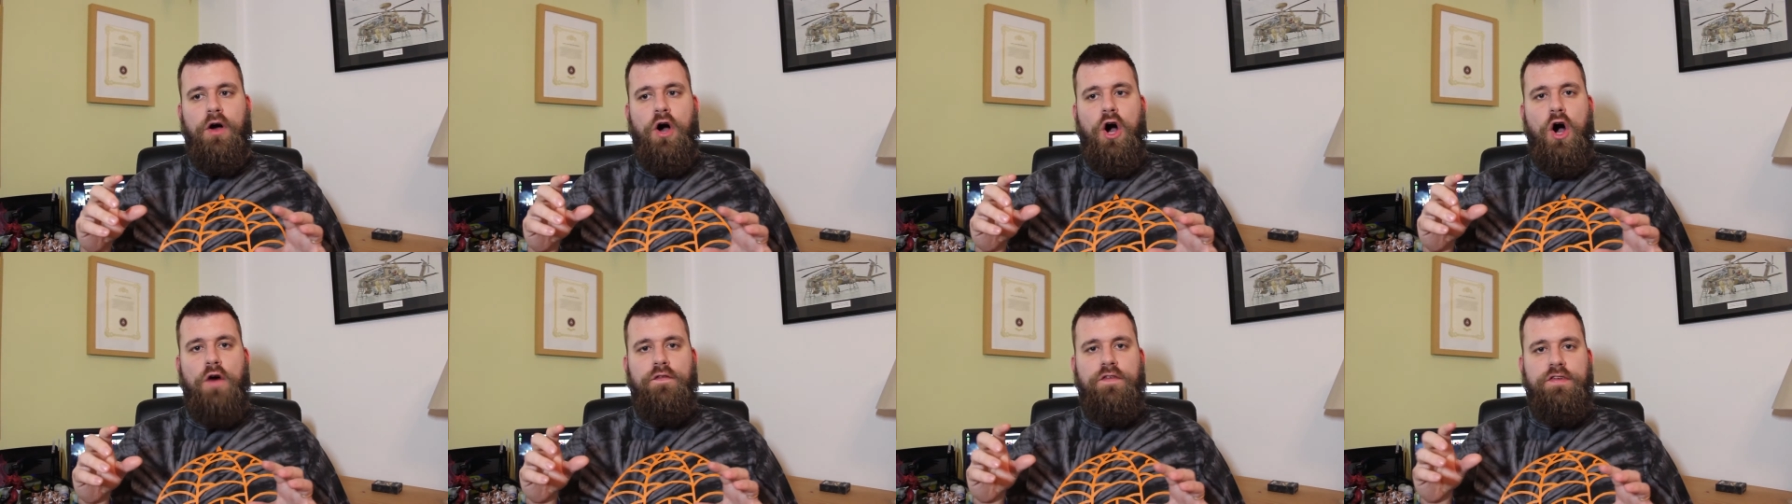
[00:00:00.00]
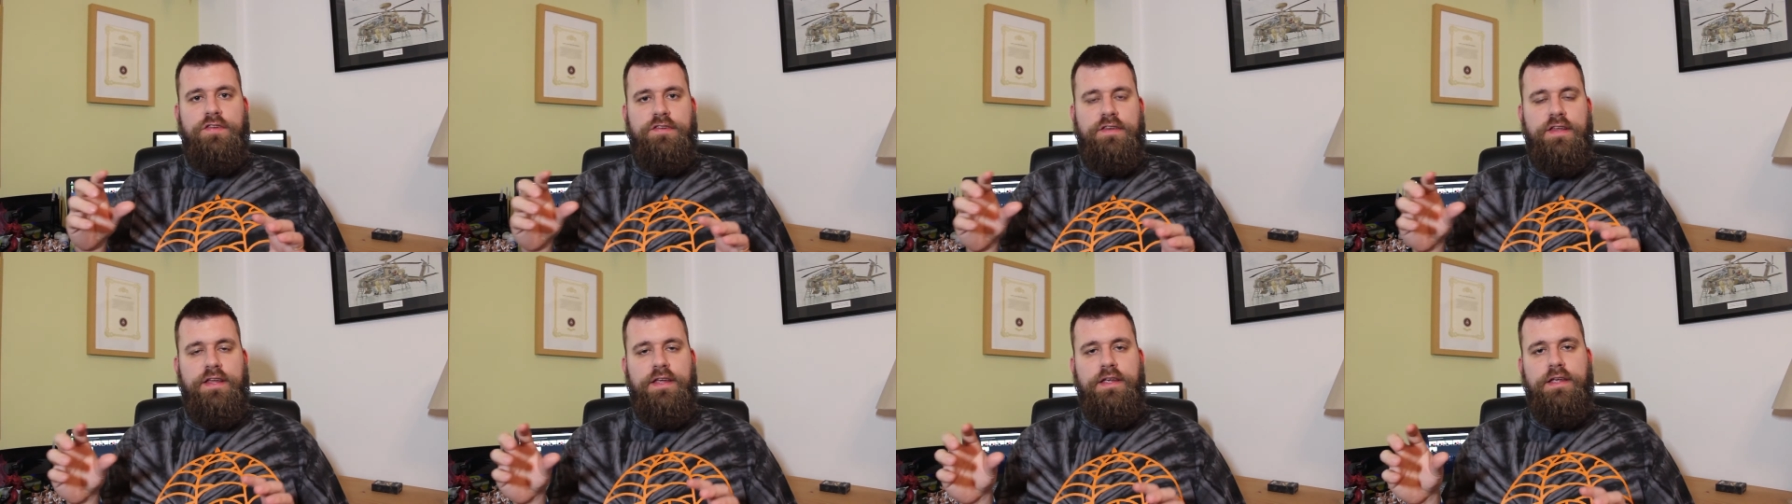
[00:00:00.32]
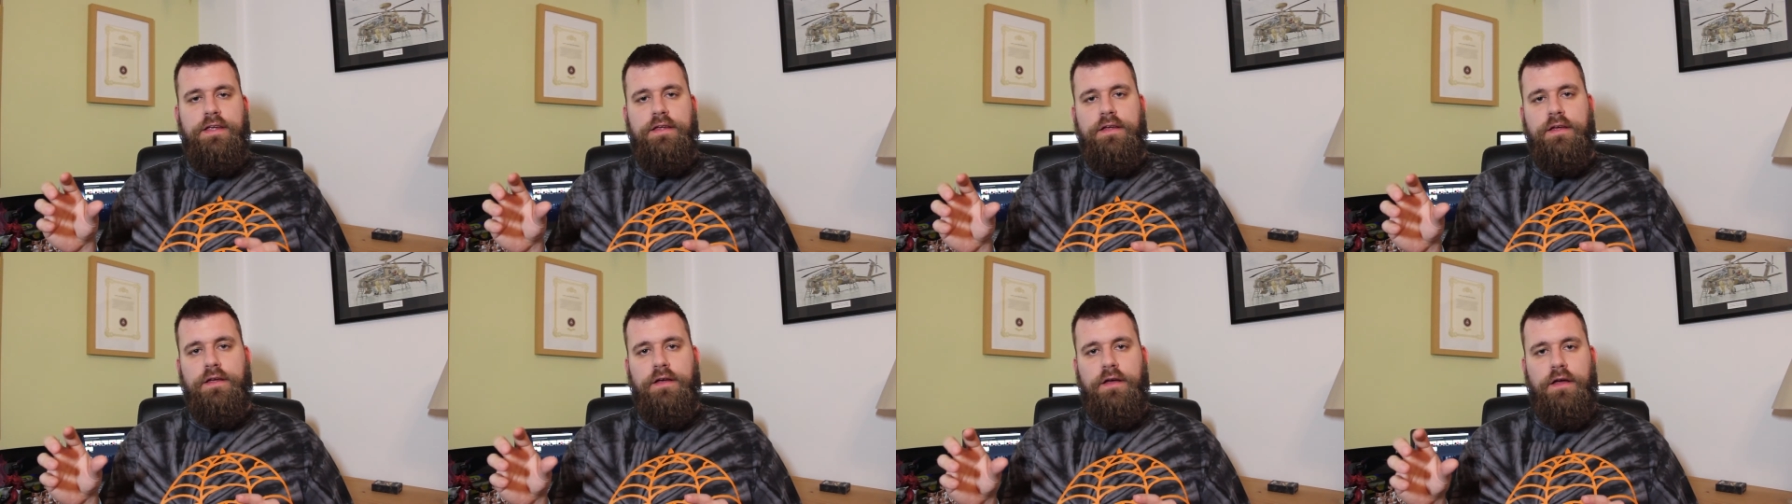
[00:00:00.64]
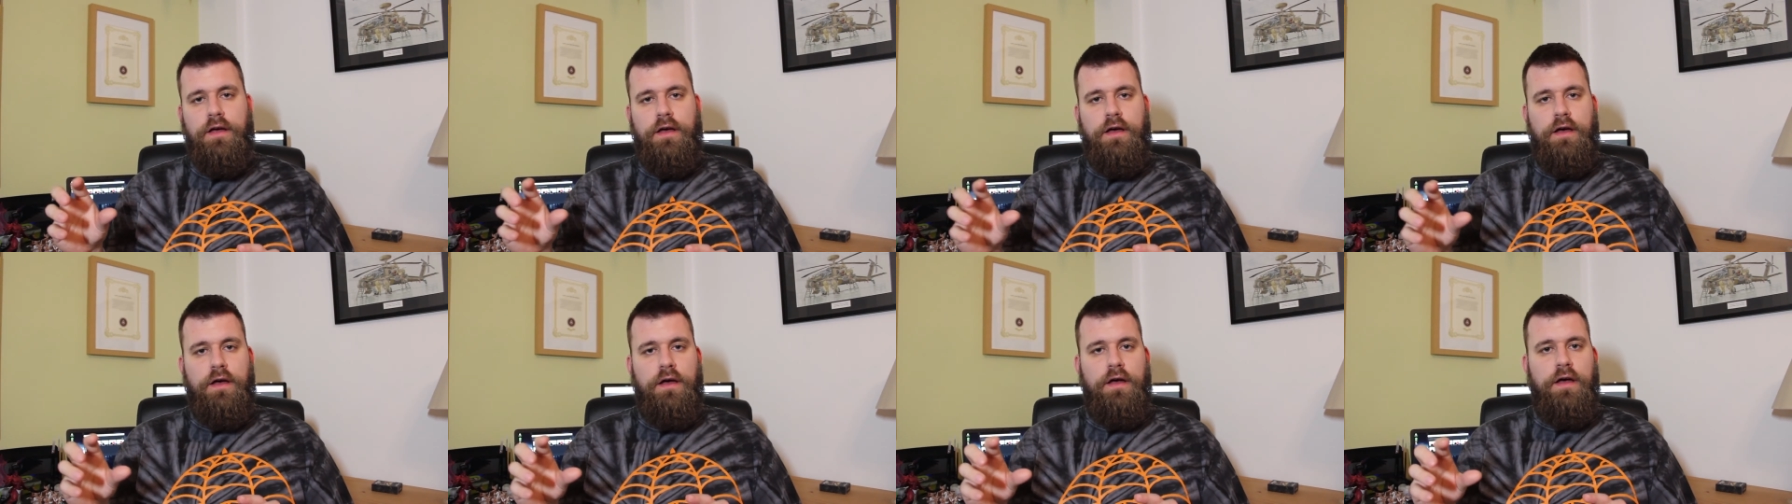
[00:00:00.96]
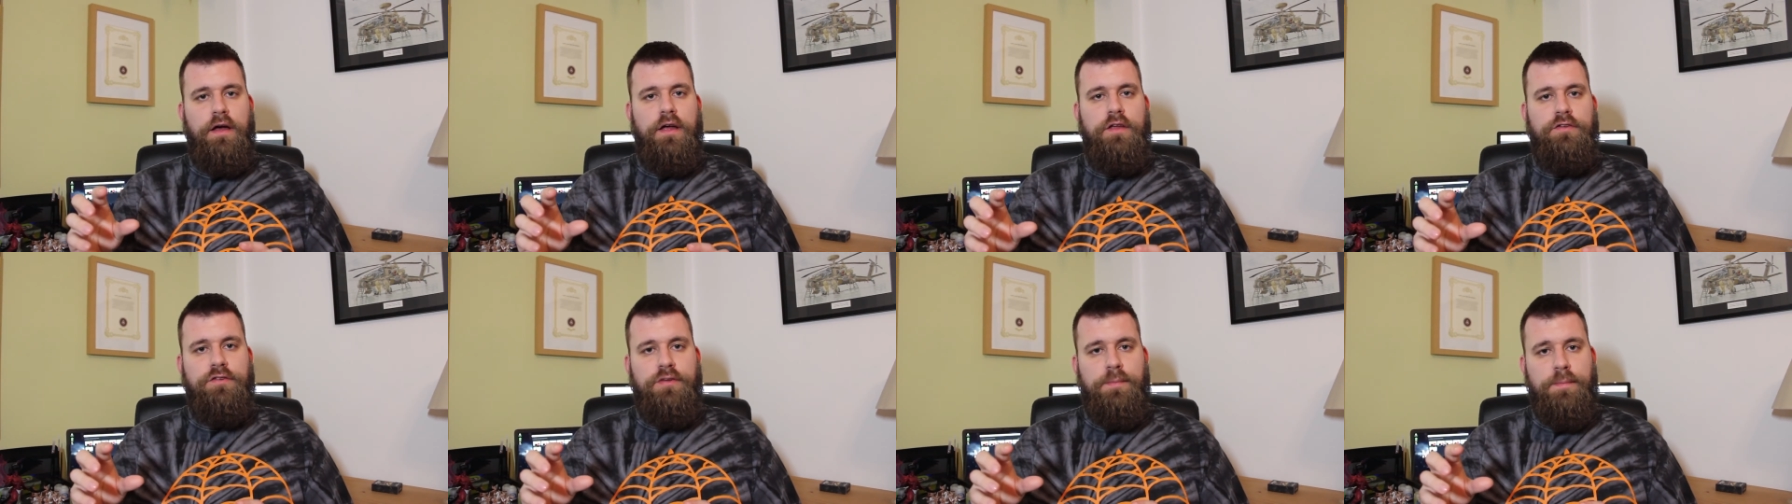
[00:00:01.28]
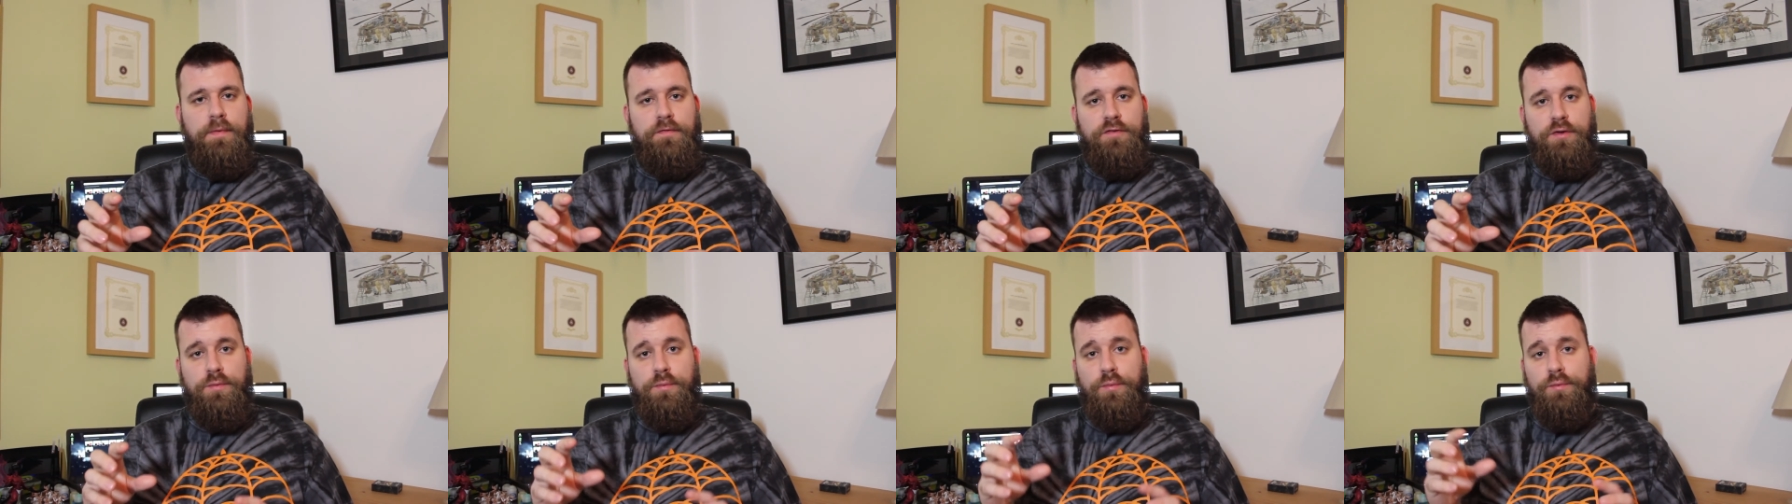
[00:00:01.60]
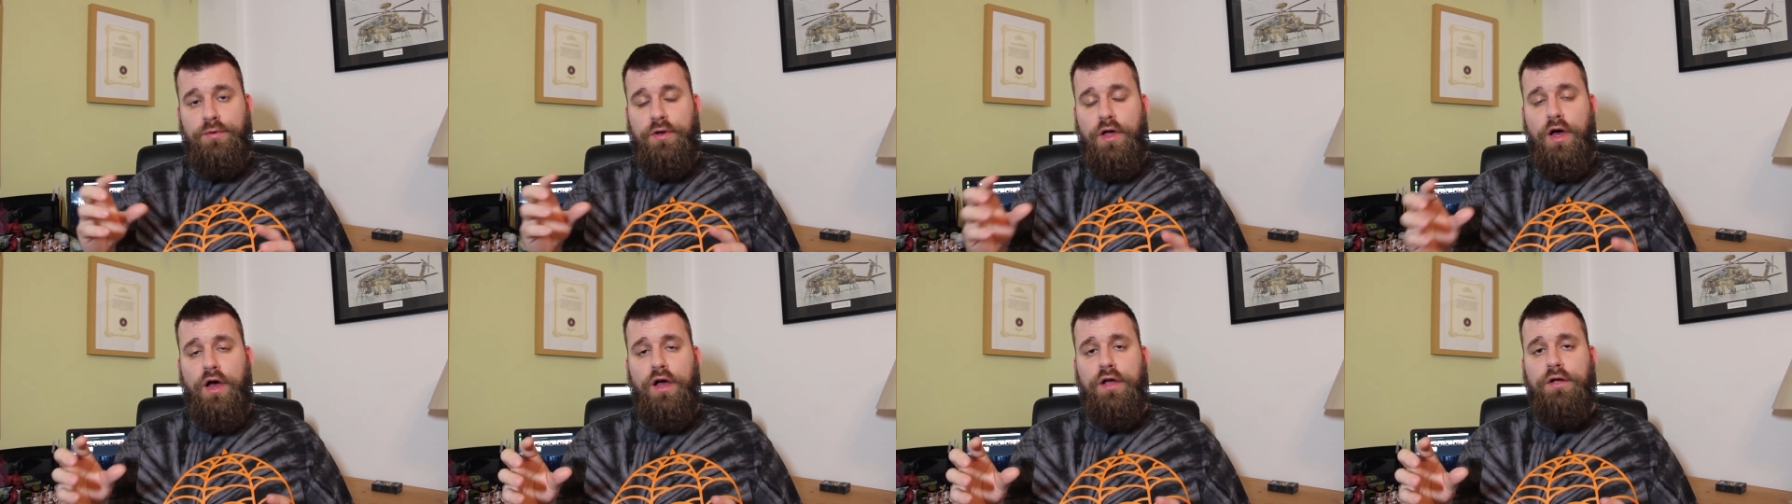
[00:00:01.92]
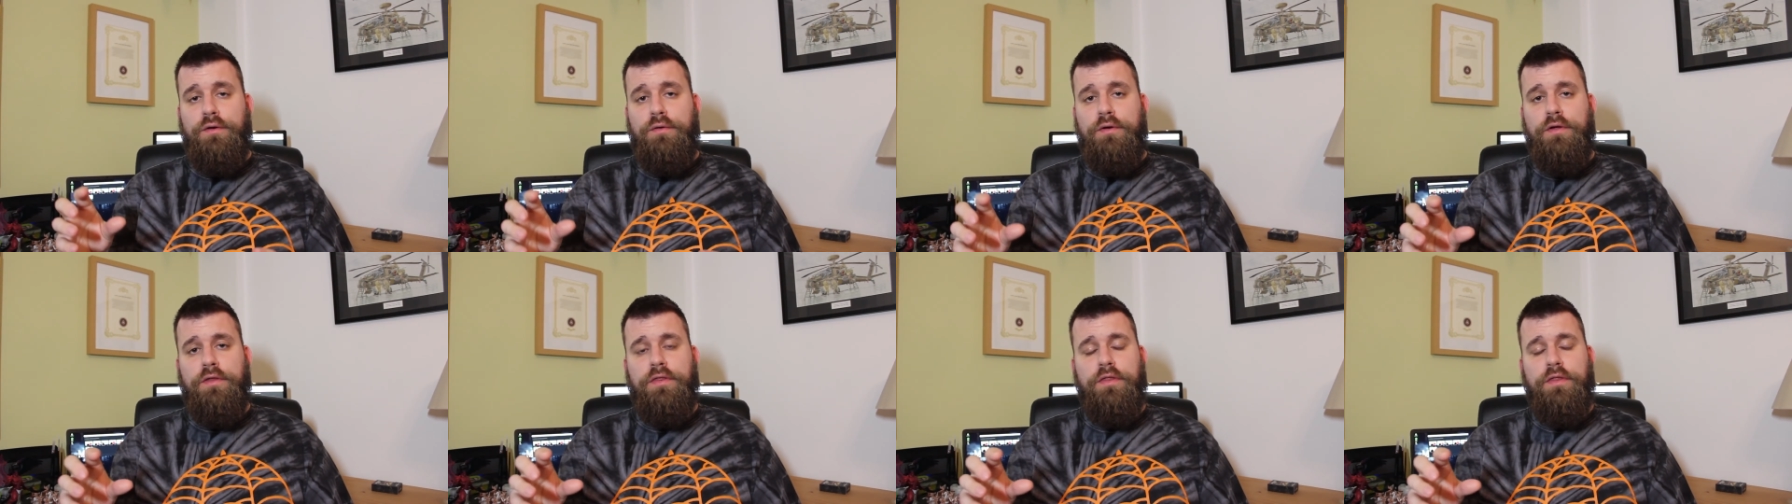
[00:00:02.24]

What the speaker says: obviously, as some of you will know,